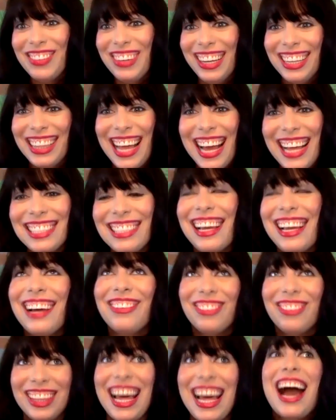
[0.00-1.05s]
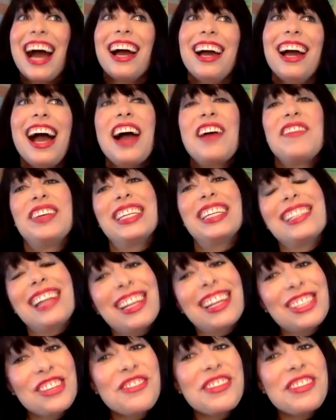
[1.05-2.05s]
That's that. I mean, it's not so